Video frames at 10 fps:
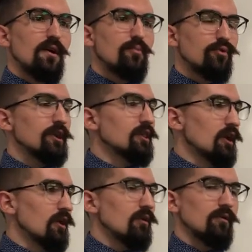Pretty
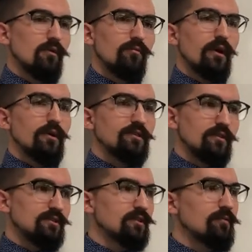low, right? Because
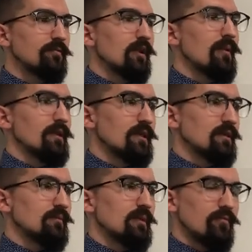there's two phenomena
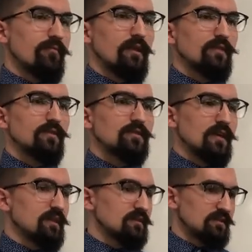that, that prevent this,
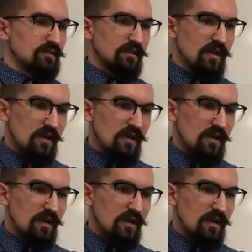and this is